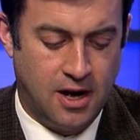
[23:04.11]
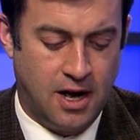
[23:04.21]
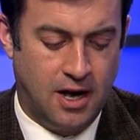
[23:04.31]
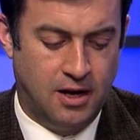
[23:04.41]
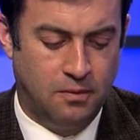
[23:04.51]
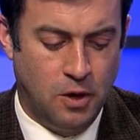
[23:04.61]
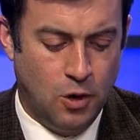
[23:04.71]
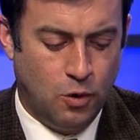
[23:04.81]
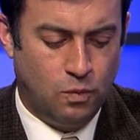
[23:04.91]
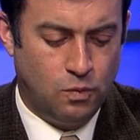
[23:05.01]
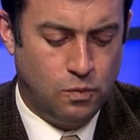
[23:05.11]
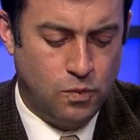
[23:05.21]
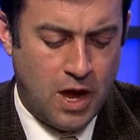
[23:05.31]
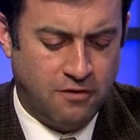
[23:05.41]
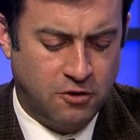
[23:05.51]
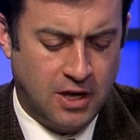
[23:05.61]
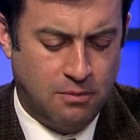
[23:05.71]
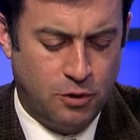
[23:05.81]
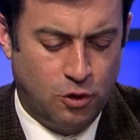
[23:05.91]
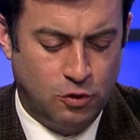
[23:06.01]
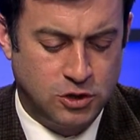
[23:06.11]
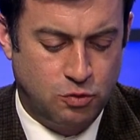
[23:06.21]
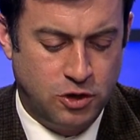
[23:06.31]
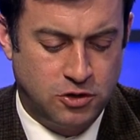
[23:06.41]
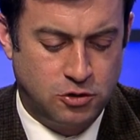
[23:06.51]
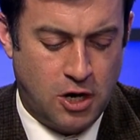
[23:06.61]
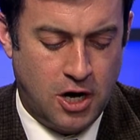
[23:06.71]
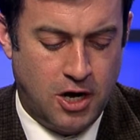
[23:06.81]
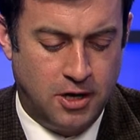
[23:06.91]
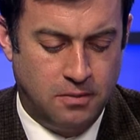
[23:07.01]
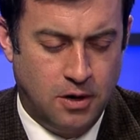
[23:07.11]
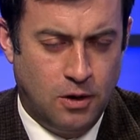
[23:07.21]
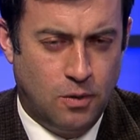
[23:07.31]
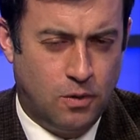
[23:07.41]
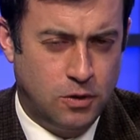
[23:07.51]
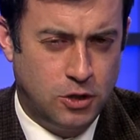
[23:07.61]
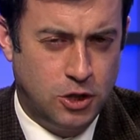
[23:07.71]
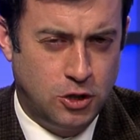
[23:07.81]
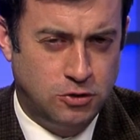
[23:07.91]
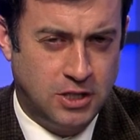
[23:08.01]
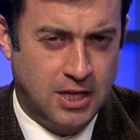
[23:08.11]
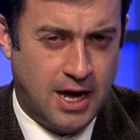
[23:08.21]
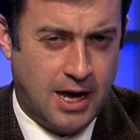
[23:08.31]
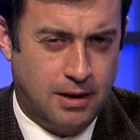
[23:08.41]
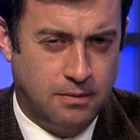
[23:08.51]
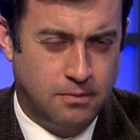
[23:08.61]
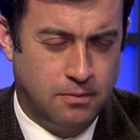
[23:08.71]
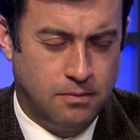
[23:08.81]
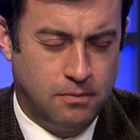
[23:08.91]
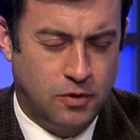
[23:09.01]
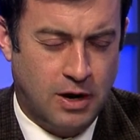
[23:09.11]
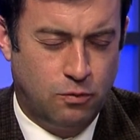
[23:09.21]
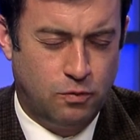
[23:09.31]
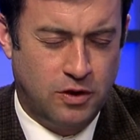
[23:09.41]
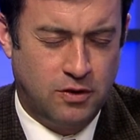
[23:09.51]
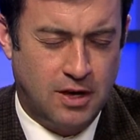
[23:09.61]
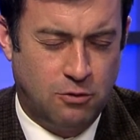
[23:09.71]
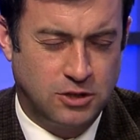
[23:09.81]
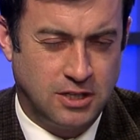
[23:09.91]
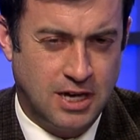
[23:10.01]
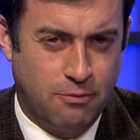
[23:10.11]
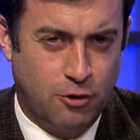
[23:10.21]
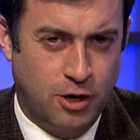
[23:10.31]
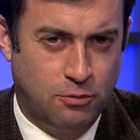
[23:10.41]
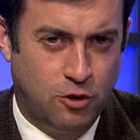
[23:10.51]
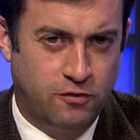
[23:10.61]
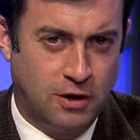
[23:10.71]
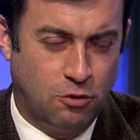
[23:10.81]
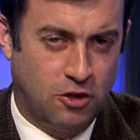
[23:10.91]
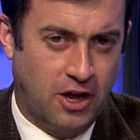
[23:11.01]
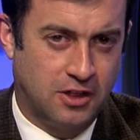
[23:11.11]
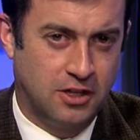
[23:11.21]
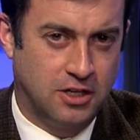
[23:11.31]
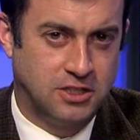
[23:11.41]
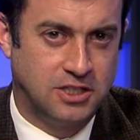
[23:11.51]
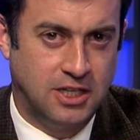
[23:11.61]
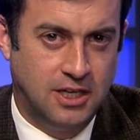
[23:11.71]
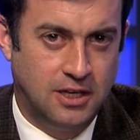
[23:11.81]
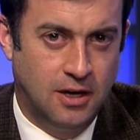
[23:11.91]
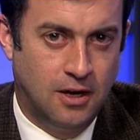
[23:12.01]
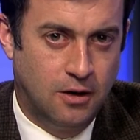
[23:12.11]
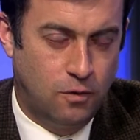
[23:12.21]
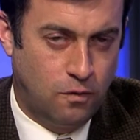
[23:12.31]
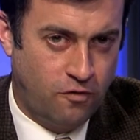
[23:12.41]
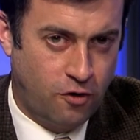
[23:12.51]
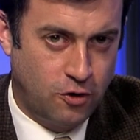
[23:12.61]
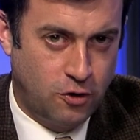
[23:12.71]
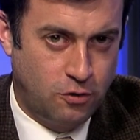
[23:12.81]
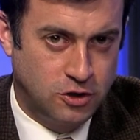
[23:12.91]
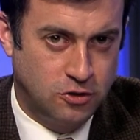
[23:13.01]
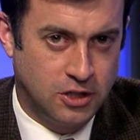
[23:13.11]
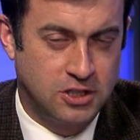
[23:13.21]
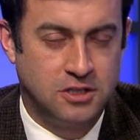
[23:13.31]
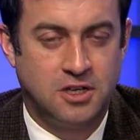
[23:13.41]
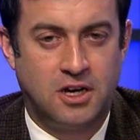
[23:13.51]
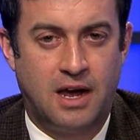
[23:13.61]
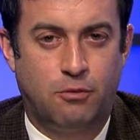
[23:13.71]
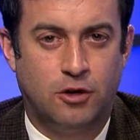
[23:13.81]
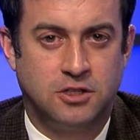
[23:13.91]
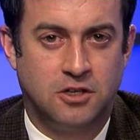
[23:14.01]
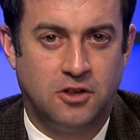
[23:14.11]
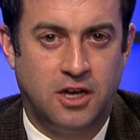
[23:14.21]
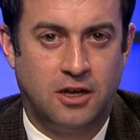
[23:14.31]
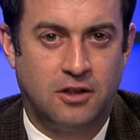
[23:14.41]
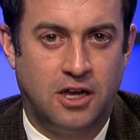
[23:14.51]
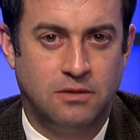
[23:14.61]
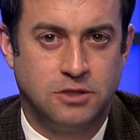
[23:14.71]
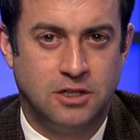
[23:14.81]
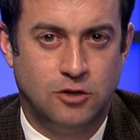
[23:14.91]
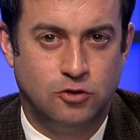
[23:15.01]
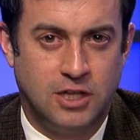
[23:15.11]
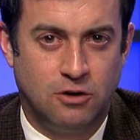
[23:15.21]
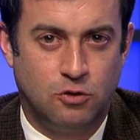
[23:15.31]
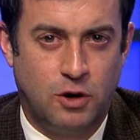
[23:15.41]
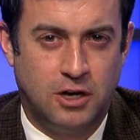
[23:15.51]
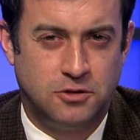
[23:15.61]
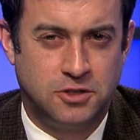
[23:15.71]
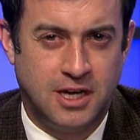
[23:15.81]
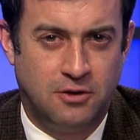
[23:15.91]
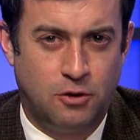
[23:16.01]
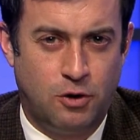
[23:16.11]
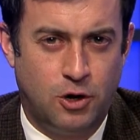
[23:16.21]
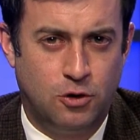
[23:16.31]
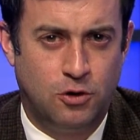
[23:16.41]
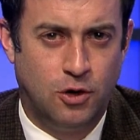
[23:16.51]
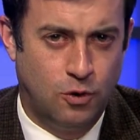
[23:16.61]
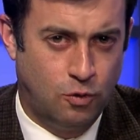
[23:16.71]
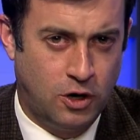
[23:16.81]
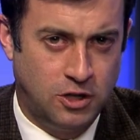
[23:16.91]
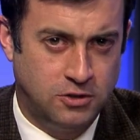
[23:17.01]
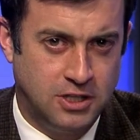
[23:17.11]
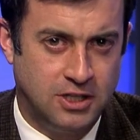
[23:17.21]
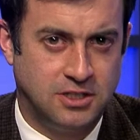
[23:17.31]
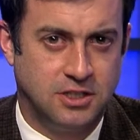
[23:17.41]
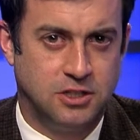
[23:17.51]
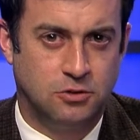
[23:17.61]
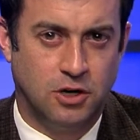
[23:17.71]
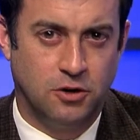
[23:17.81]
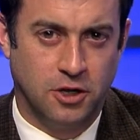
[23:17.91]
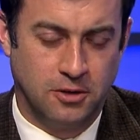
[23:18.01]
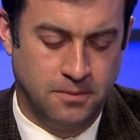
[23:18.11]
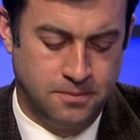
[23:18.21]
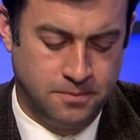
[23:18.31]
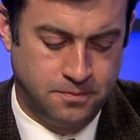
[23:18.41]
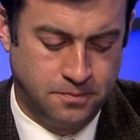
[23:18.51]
Uh, after that bill was withdrawn, do you see that, that that that was a temporary move that we're likely to see further restrictions on Aboriginal land claims in New South Wales down the road? Where do you see this issue going?